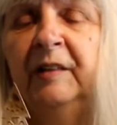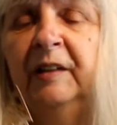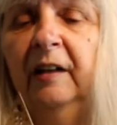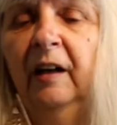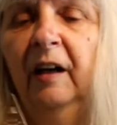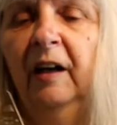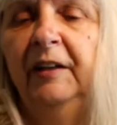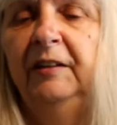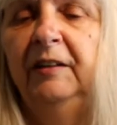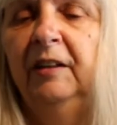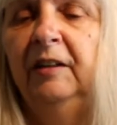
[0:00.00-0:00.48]

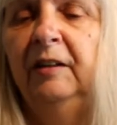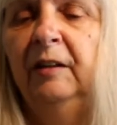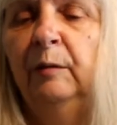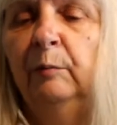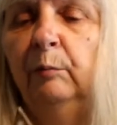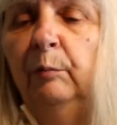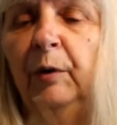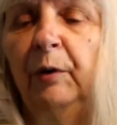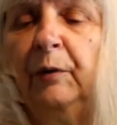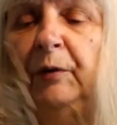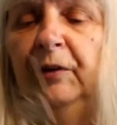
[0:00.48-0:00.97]
I
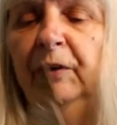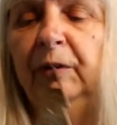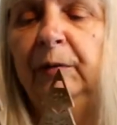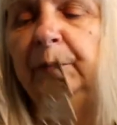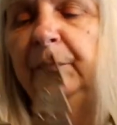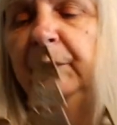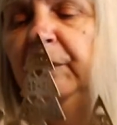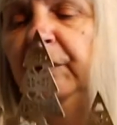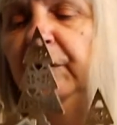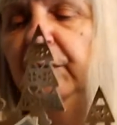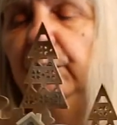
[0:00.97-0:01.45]
didn't bother
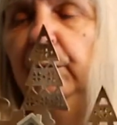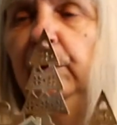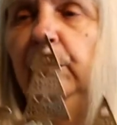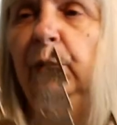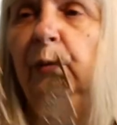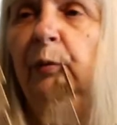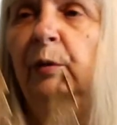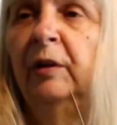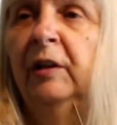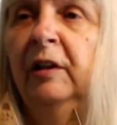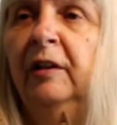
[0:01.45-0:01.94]

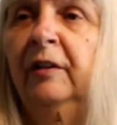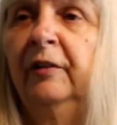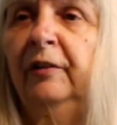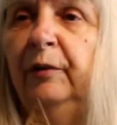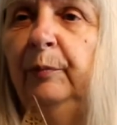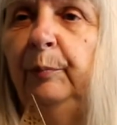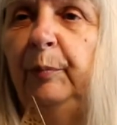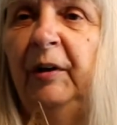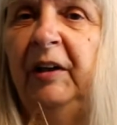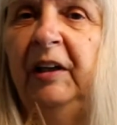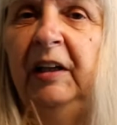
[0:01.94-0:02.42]
to
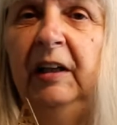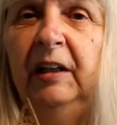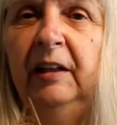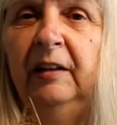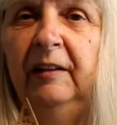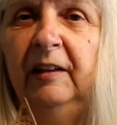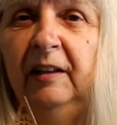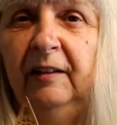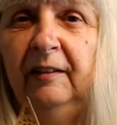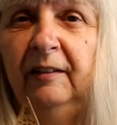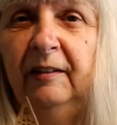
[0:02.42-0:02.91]
spray
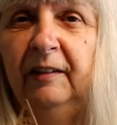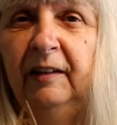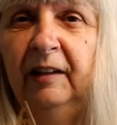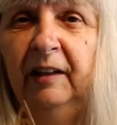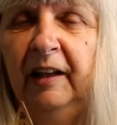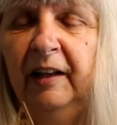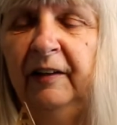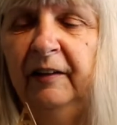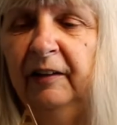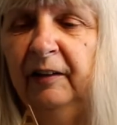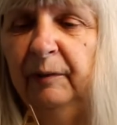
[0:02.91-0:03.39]
these
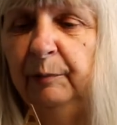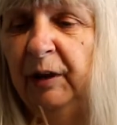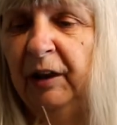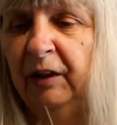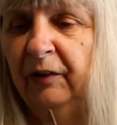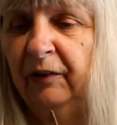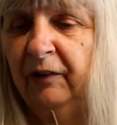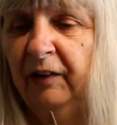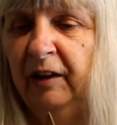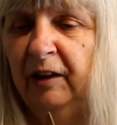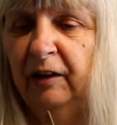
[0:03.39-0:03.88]
together
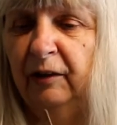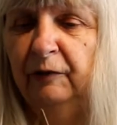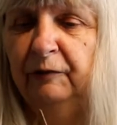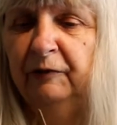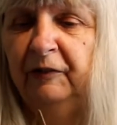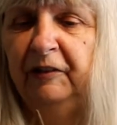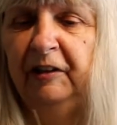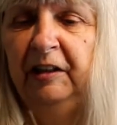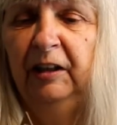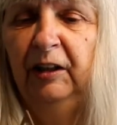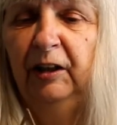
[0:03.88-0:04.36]
because they aren't
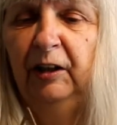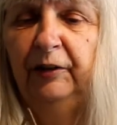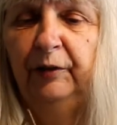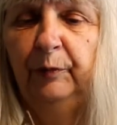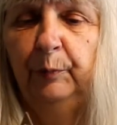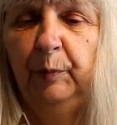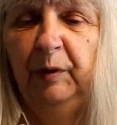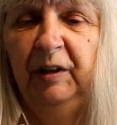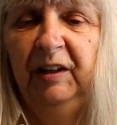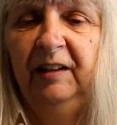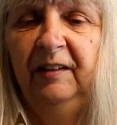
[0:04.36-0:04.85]
very
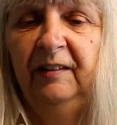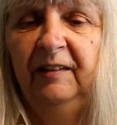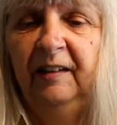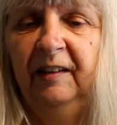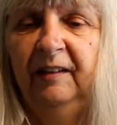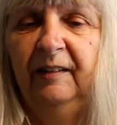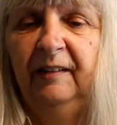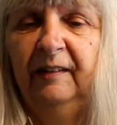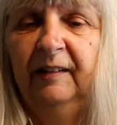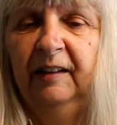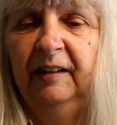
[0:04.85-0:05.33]
large
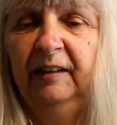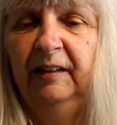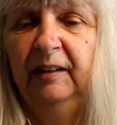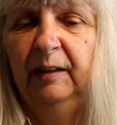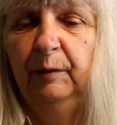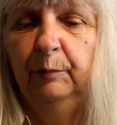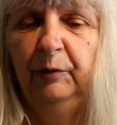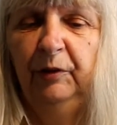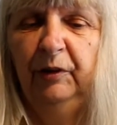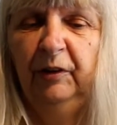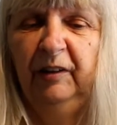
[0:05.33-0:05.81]
pieces, and
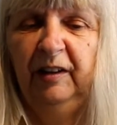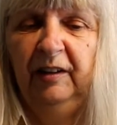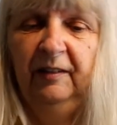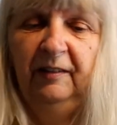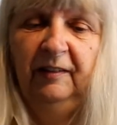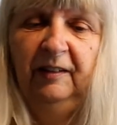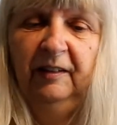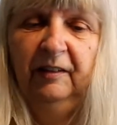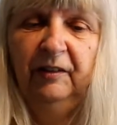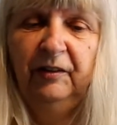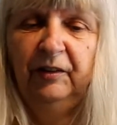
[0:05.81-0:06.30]
it was
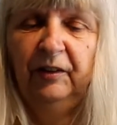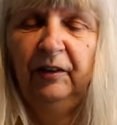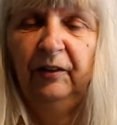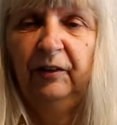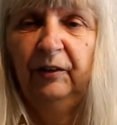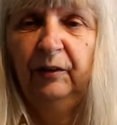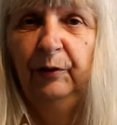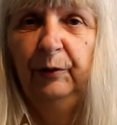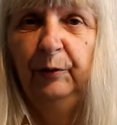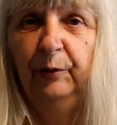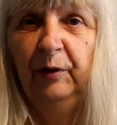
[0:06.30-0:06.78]
easier
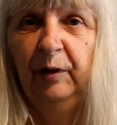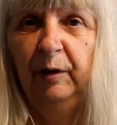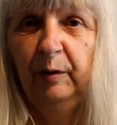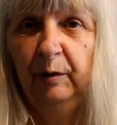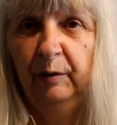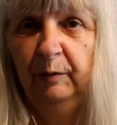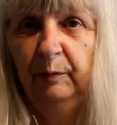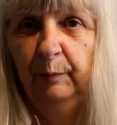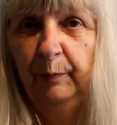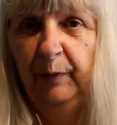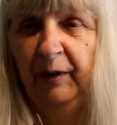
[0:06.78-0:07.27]
just to do it
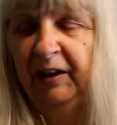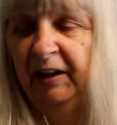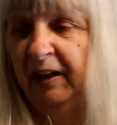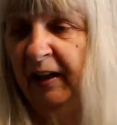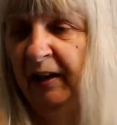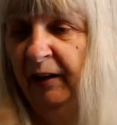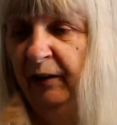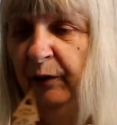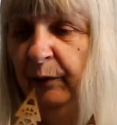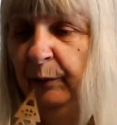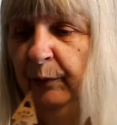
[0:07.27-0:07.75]
by
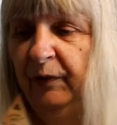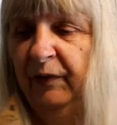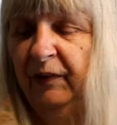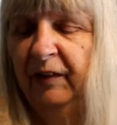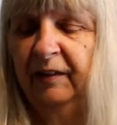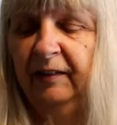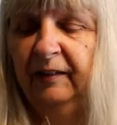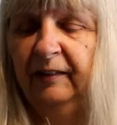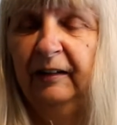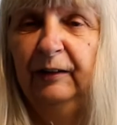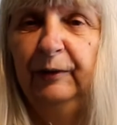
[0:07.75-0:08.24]
hand with
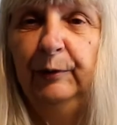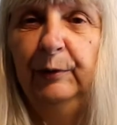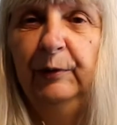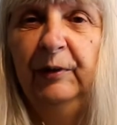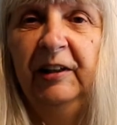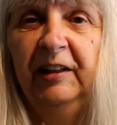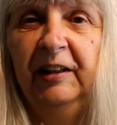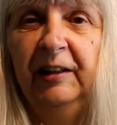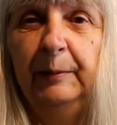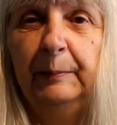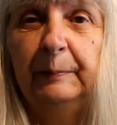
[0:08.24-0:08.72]
this glue
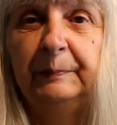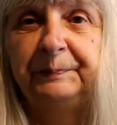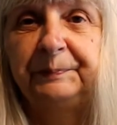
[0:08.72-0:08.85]
here.